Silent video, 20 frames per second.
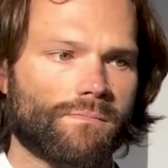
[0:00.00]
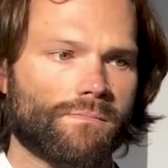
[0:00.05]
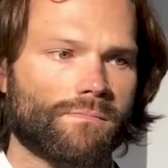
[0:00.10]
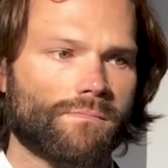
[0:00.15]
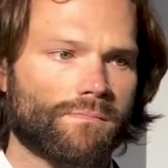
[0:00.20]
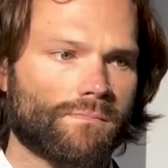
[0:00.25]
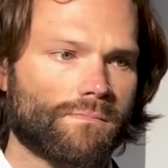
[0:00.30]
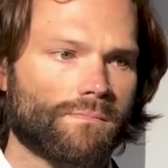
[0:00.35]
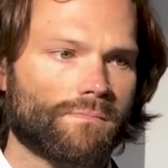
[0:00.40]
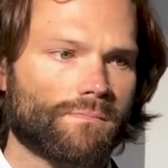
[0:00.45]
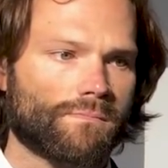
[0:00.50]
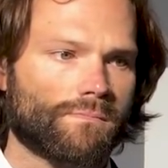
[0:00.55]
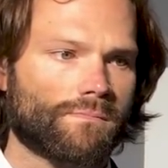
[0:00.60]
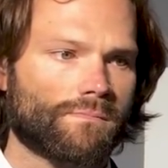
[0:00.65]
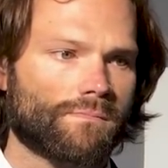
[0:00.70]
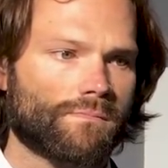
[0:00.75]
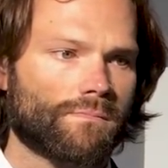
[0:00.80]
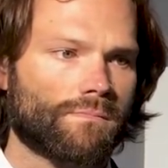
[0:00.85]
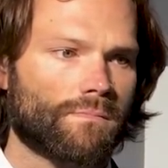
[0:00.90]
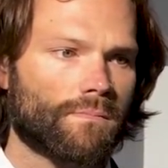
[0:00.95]

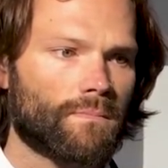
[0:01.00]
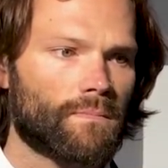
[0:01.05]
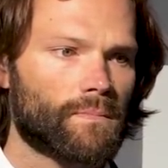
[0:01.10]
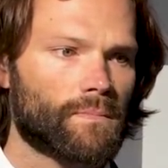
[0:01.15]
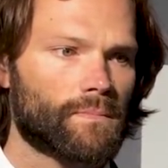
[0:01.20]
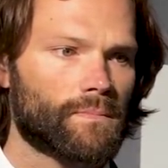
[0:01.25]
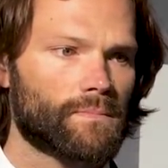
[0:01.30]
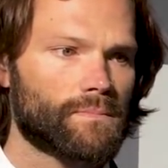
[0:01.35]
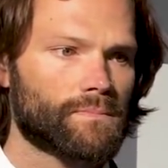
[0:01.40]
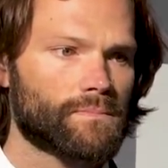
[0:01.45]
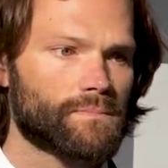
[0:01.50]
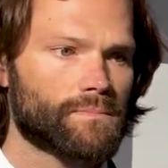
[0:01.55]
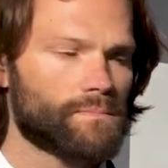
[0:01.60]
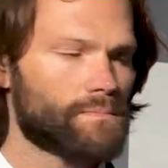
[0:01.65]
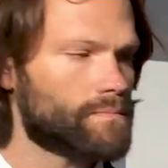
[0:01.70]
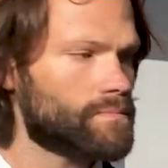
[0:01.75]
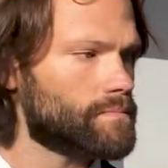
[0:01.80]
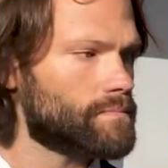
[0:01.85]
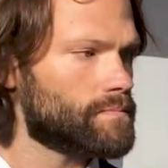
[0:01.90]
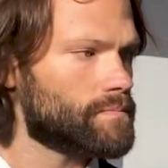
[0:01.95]

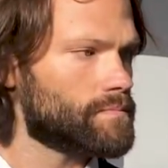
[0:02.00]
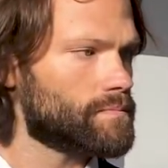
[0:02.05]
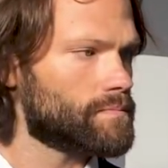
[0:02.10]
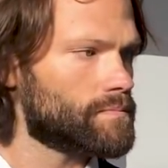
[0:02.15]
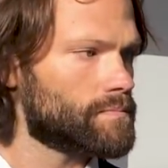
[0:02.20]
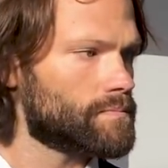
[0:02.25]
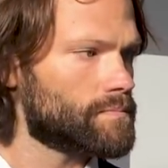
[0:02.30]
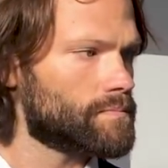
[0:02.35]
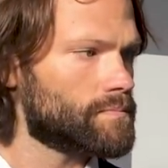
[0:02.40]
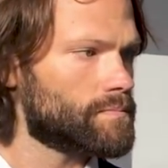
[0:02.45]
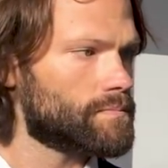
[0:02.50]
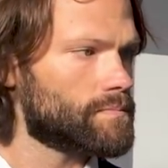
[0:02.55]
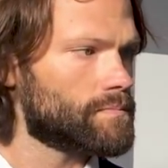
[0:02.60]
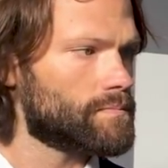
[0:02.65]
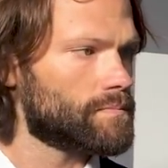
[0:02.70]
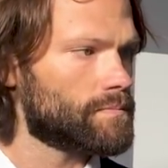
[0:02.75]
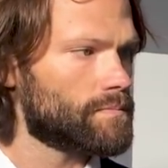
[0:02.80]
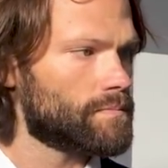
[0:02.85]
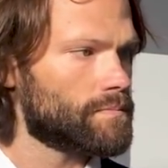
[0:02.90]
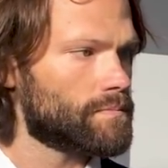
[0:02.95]

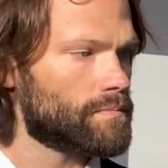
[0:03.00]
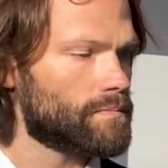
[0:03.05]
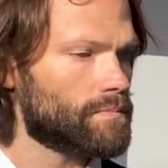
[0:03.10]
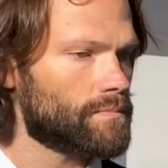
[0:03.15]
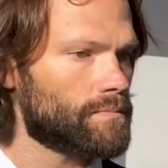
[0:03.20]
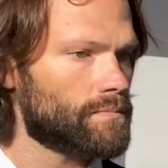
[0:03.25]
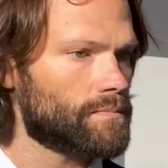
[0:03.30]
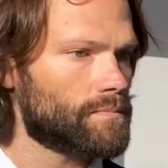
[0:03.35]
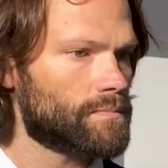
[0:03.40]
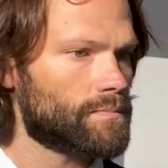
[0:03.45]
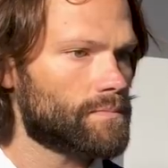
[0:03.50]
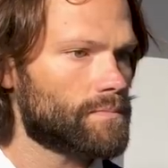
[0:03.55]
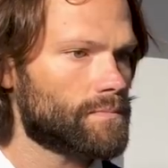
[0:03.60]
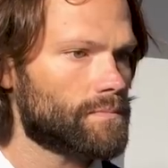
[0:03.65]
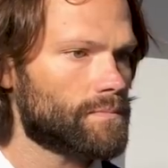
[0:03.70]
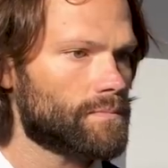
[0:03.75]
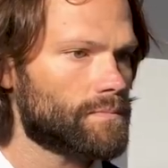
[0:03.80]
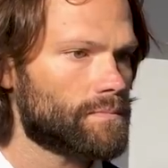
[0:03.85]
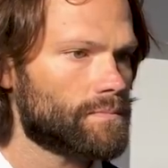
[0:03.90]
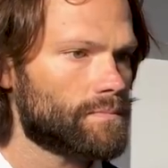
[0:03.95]
(silent)